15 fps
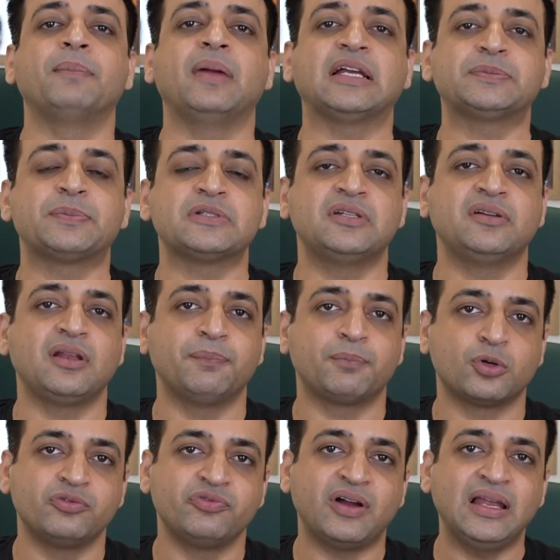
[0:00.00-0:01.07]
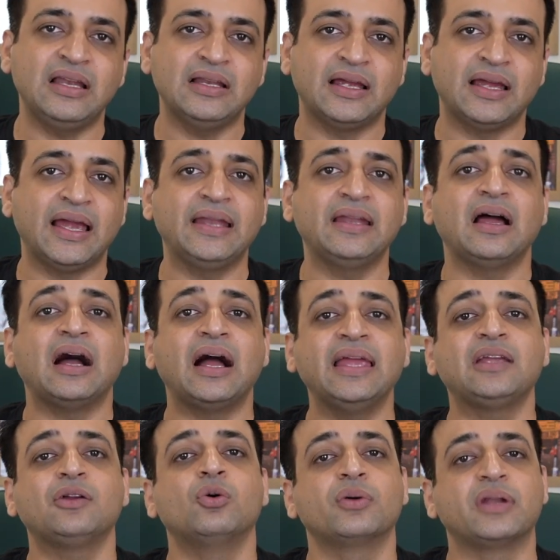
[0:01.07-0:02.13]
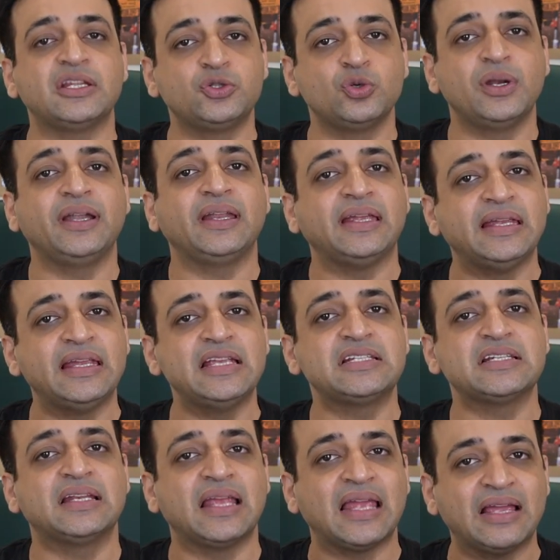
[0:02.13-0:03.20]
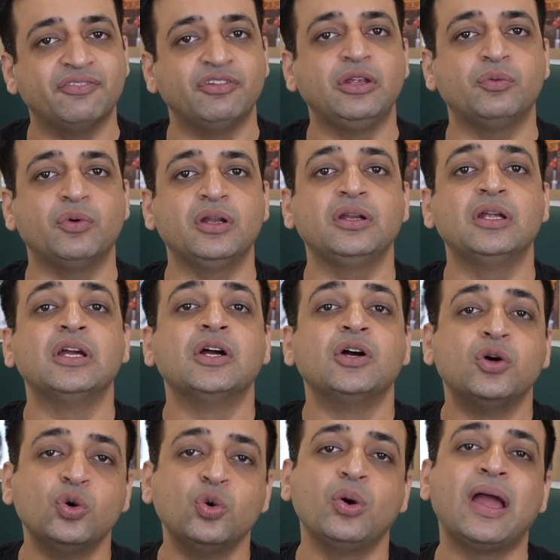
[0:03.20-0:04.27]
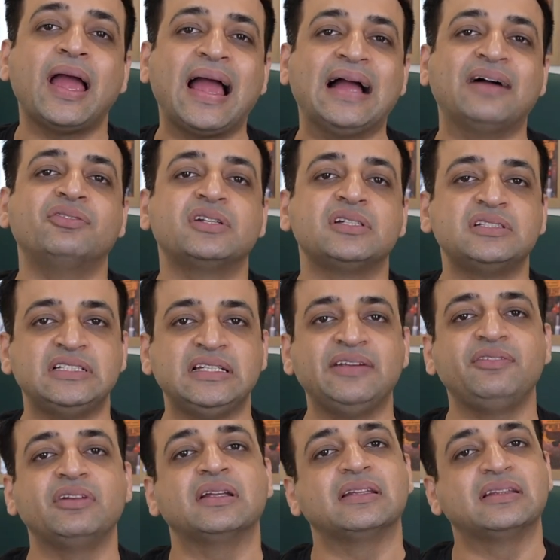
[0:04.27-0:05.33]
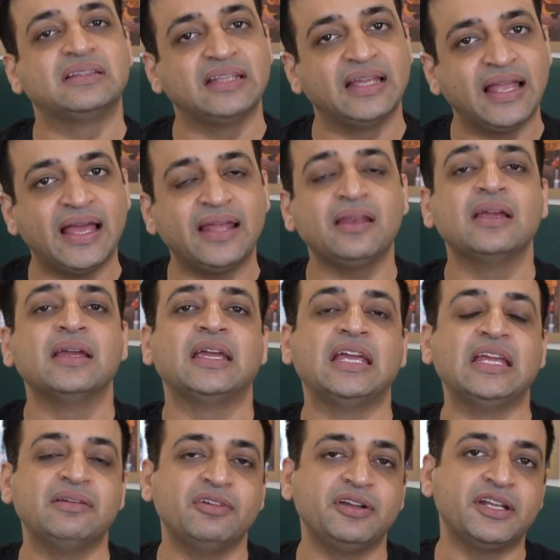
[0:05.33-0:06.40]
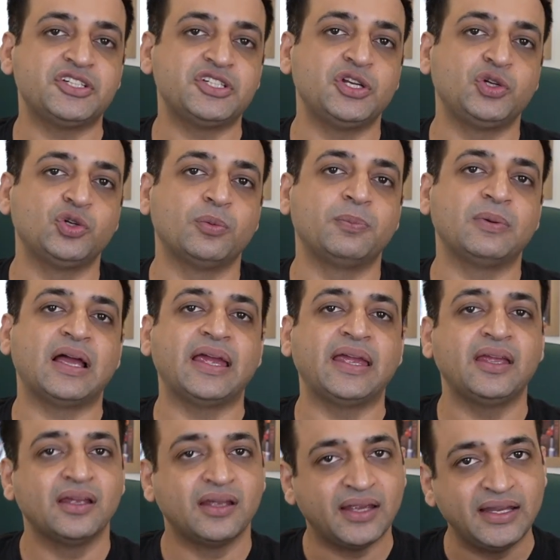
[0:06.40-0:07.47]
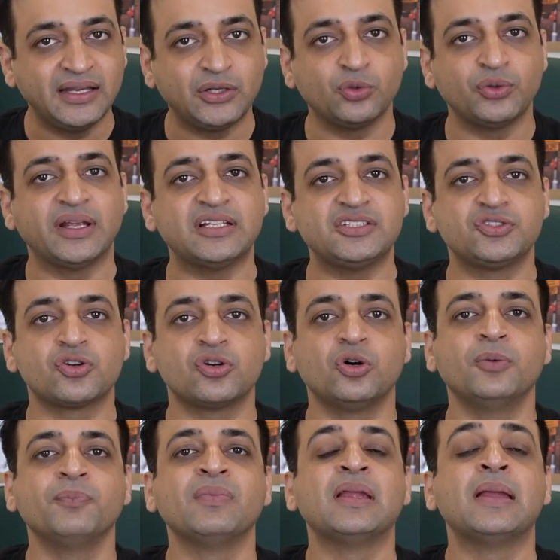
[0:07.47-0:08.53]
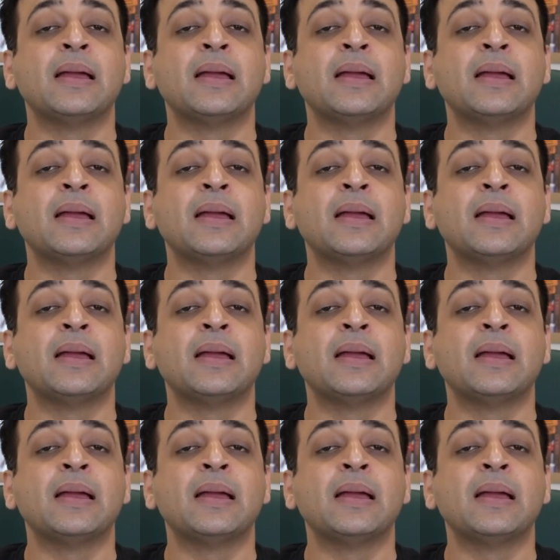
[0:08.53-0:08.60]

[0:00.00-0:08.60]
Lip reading: Express Entry profile. And I congratulate each and everyone who have received their invitation to apply in today's draw.